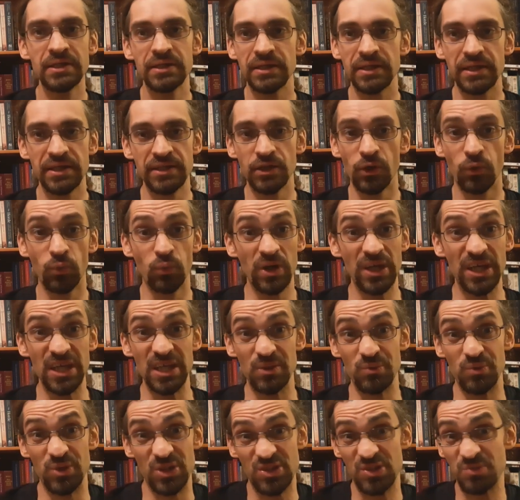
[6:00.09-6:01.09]
in a way
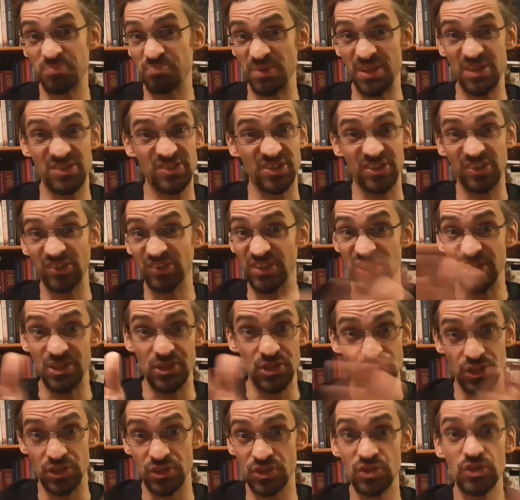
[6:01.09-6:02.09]
which basically
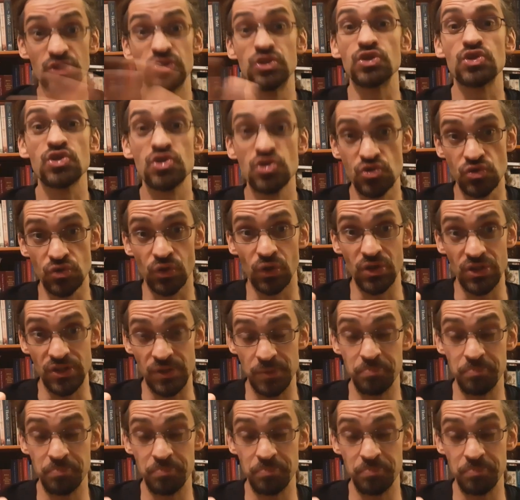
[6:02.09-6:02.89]
just destroys